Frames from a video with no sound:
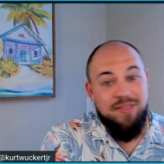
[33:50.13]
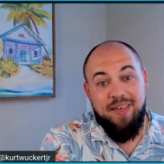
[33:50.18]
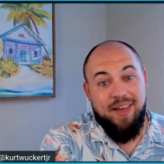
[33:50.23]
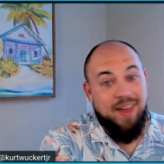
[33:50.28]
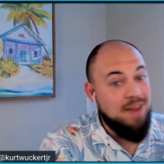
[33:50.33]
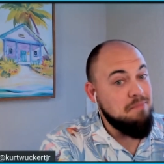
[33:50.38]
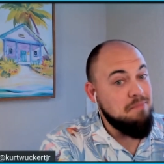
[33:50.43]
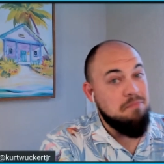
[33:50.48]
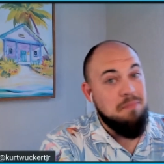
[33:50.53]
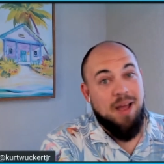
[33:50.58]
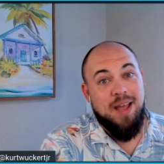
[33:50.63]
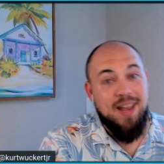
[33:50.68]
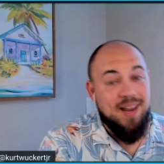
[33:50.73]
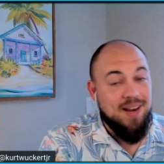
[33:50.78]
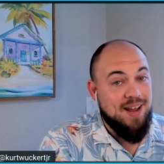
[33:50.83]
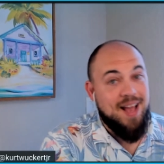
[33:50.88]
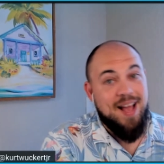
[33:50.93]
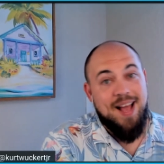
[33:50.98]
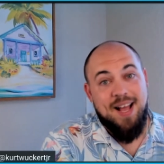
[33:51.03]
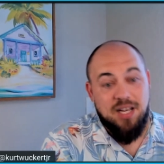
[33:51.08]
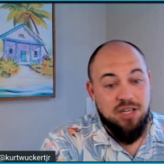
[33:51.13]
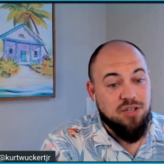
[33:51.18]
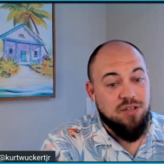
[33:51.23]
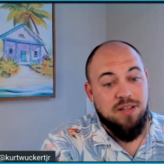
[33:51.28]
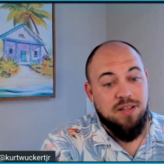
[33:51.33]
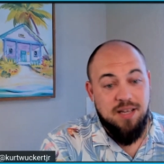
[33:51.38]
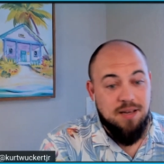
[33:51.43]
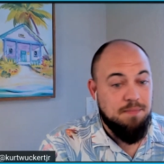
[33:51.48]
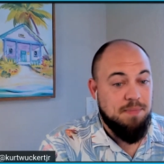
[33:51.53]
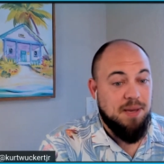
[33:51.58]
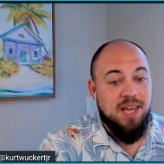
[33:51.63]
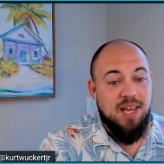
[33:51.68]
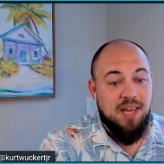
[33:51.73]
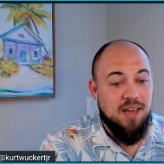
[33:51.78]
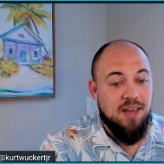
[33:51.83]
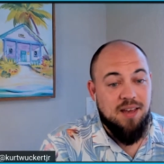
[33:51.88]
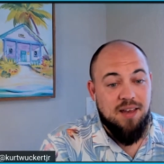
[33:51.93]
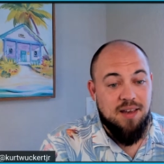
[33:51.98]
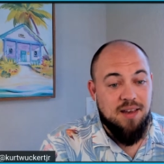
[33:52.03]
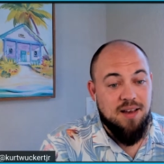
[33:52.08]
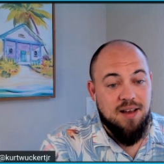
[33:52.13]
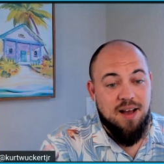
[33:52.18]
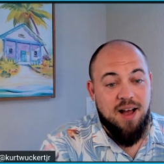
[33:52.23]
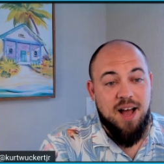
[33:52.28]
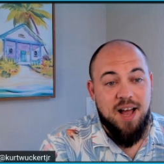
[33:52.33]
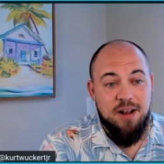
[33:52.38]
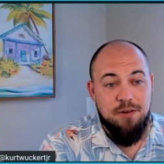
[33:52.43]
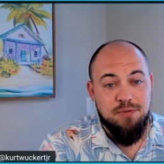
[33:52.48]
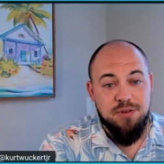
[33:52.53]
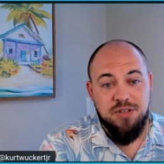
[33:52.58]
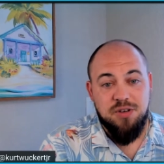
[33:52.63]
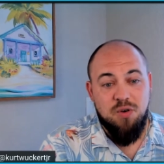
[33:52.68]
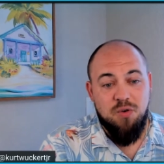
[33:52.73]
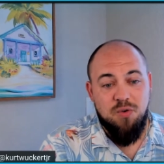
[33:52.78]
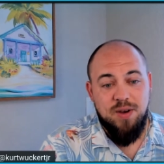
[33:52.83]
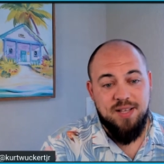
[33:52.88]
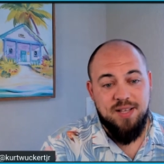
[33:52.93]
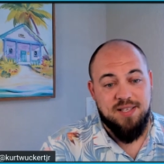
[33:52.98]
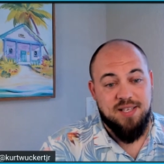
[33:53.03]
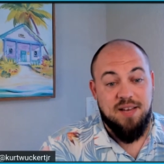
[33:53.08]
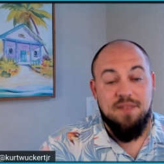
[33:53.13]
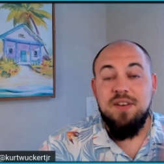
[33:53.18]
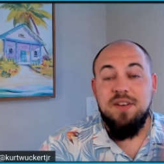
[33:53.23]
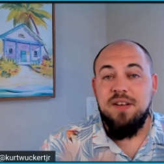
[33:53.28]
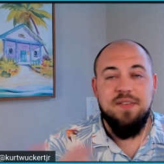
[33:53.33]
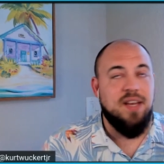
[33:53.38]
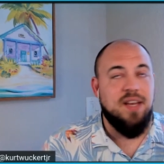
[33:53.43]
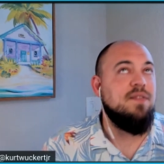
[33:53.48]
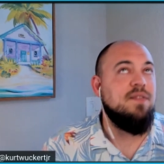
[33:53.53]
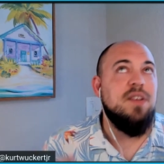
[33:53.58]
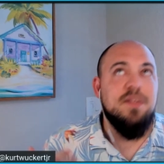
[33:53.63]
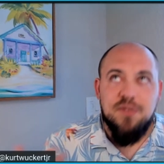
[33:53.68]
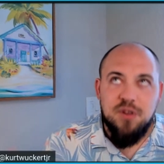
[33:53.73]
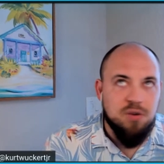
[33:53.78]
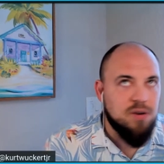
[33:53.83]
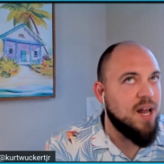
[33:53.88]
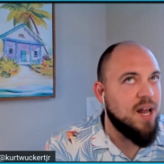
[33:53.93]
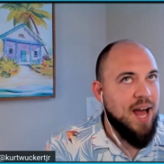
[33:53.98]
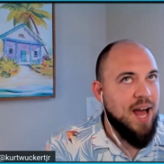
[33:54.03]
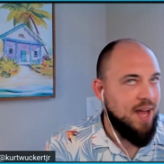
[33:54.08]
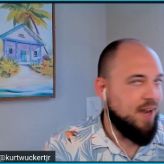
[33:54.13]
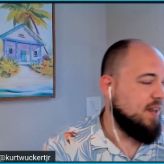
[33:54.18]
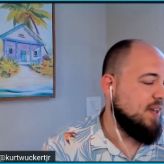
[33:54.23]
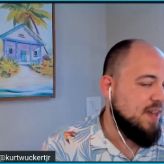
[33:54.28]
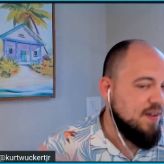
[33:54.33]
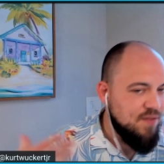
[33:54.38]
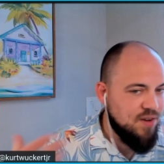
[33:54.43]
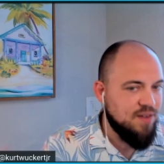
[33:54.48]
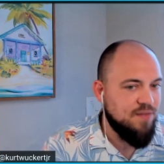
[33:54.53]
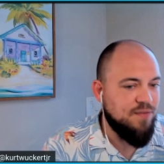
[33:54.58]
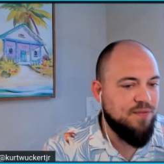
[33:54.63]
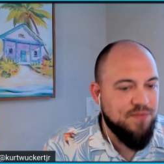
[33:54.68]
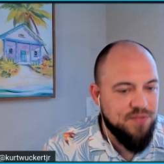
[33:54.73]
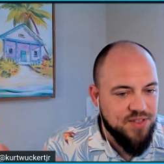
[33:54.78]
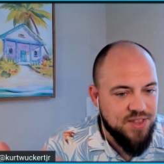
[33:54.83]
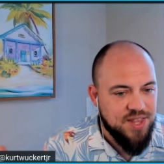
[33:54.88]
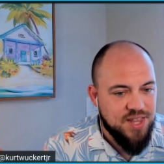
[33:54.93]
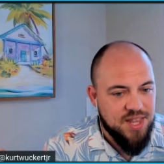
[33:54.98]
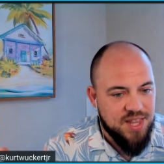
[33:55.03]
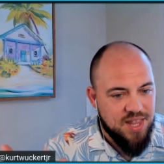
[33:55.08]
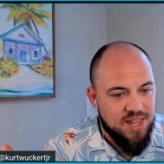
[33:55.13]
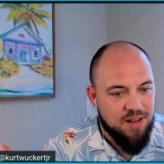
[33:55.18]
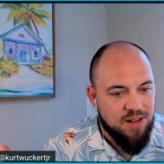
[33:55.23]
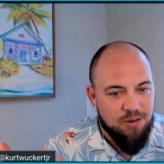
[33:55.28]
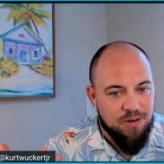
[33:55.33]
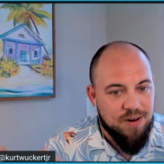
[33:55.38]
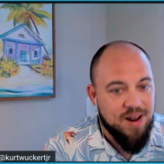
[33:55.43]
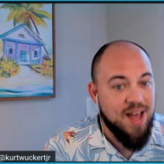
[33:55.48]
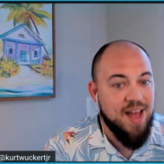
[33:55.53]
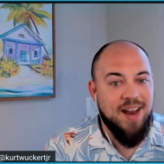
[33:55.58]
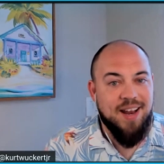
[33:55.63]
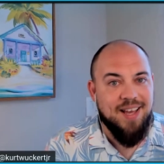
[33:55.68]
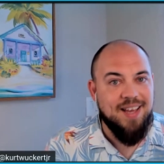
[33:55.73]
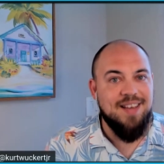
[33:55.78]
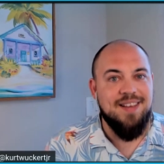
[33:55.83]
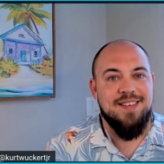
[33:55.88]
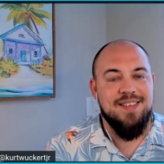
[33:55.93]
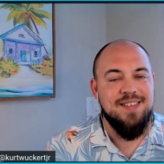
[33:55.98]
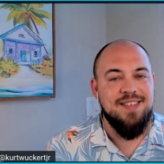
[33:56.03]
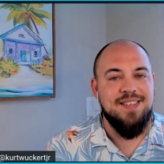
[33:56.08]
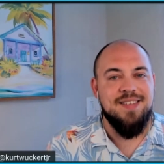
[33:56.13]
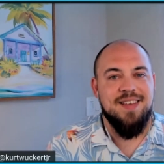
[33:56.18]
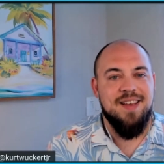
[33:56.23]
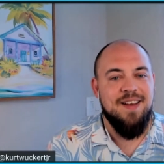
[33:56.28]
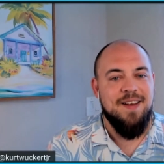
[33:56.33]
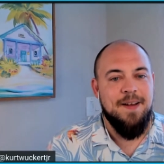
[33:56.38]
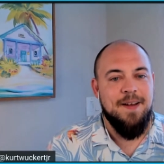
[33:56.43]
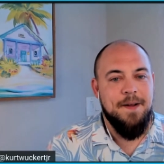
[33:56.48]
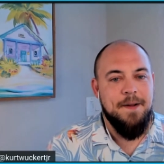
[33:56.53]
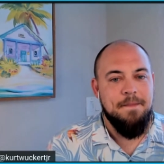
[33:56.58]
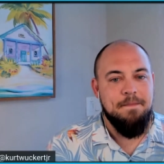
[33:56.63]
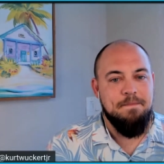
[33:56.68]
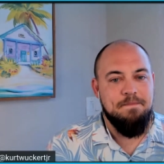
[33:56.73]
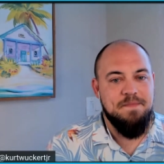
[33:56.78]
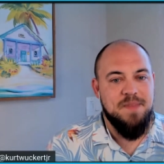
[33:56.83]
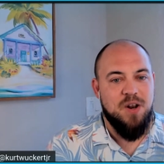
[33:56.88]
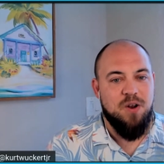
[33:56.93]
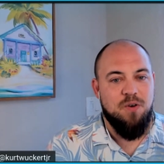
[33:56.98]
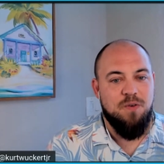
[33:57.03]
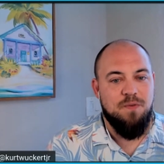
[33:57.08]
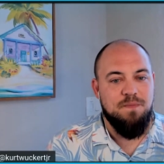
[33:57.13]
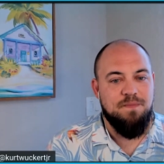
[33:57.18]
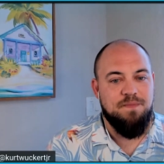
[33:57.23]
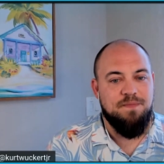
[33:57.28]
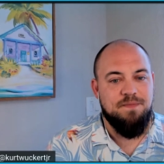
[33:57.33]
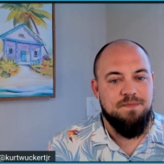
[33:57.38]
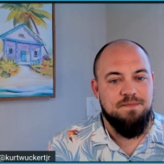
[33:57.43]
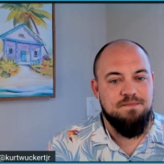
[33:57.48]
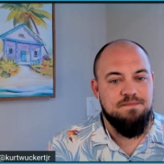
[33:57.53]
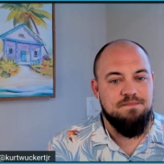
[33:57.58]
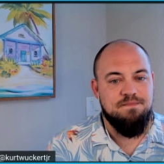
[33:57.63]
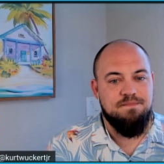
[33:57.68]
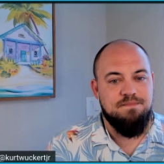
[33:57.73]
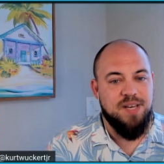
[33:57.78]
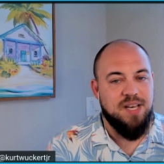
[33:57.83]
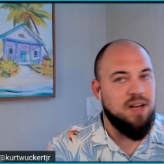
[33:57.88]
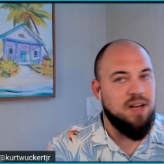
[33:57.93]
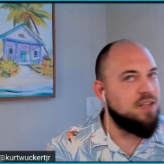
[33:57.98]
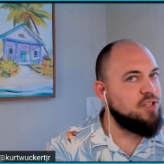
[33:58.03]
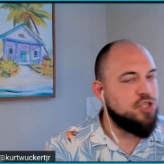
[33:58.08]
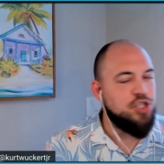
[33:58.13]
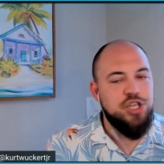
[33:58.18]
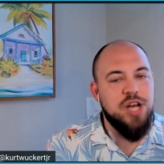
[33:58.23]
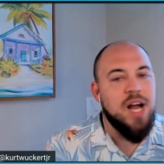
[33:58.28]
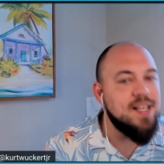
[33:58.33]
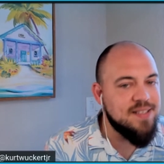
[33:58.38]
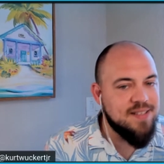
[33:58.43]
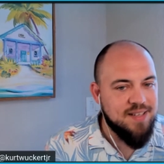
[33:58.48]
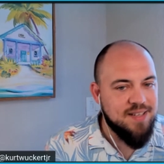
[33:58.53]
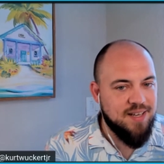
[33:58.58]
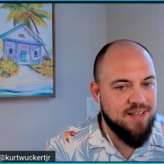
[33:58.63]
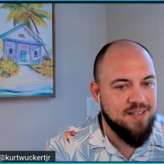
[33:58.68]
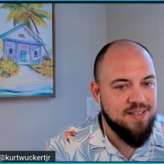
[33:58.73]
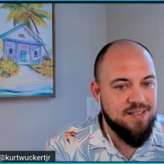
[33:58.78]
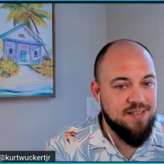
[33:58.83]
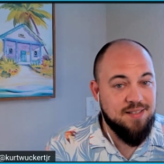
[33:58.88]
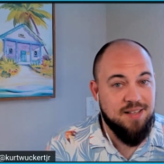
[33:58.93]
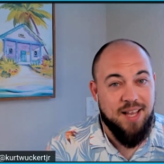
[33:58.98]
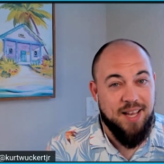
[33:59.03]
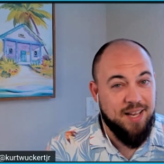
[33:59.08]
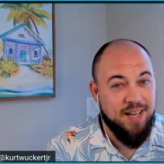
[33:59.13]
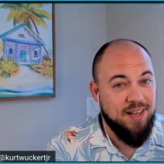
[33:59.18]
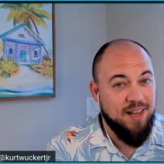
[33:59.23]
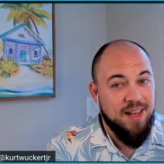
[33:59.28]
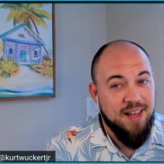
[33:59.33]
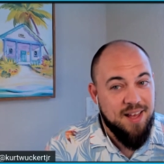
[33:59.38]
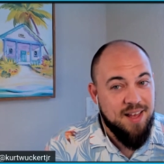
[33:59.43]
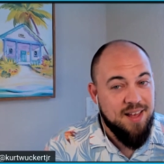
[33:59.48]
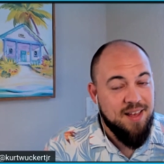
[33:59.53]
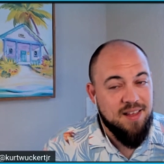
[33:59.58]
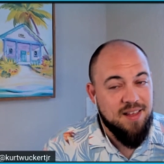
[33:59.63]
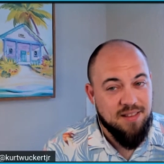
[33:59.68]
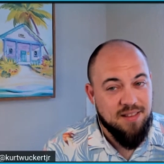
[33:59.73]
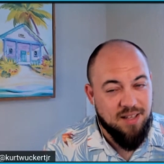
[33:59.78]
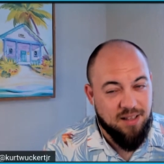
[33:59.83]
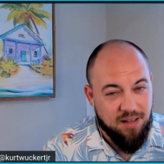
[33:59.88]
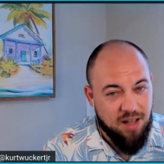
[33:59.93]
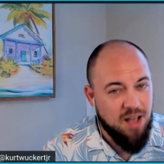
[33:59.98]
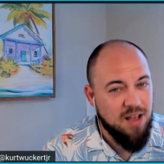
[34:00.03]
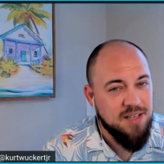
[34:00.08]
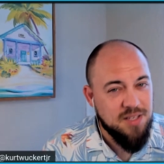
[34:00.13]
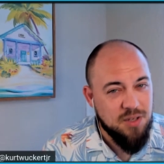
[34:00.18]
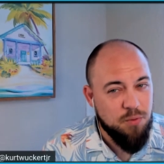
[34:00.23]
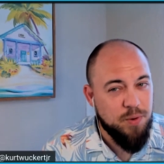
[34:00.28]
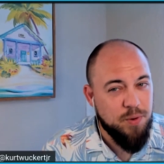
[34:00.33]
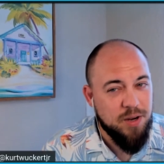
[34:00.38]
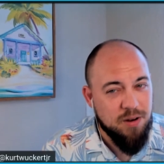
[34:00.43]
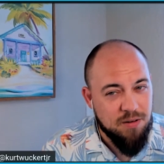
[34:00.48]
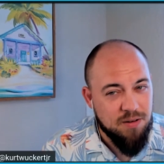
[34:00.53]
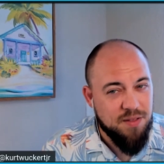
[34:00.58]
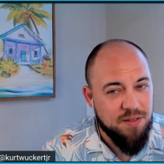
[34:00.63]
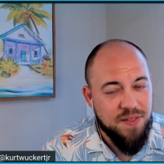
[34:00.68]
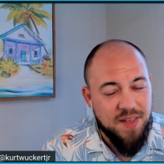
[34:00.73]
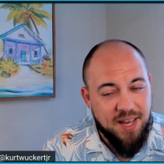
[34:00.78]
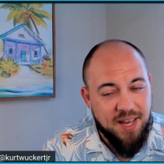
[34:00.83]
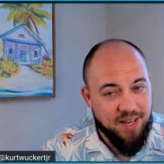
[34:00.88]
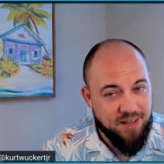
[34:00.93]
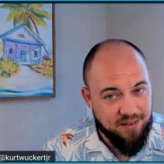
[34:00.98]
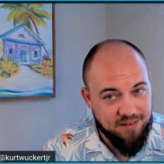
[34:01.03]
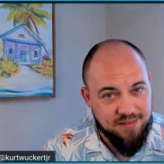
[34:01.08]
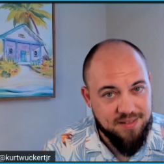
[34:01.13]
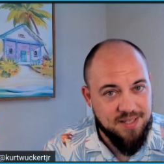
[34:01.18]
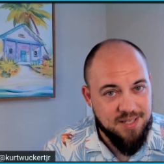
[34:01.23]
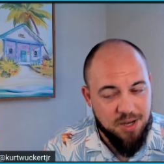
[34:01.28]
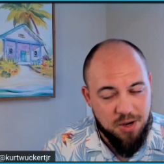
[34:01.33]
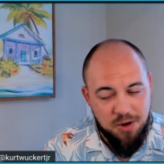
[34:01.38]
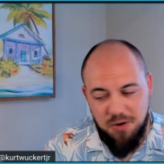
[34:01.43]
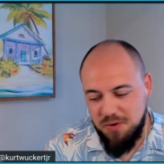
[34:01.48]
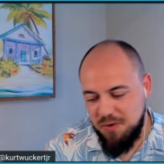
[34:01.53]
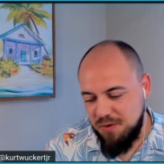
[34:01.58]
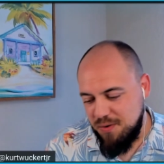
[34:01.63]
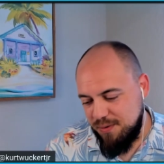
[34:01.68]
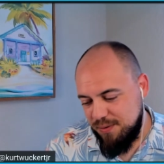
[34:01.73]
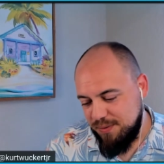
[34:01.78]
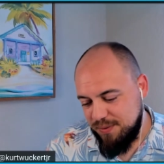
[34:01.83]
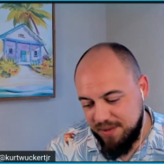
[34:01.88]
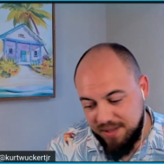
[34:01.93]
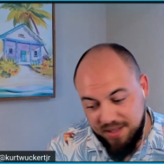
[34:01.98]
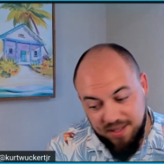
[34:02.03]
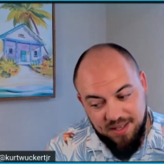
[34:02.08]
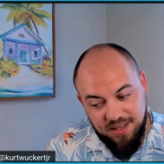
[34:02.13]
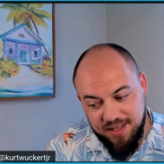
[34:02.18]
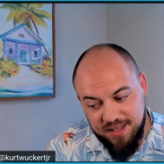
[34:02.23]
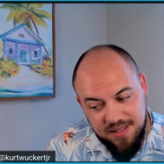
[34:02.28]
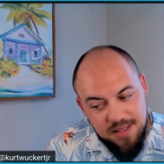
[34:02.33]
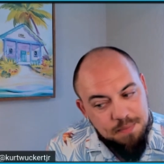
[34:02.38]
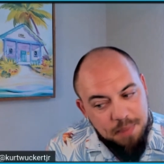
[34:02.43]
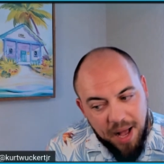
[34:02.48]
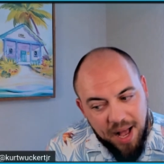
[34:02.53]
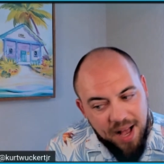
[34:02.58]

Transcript: they might actually be Ira's coins, even if they're not, his, because justice, like the law's a weird thing. So it's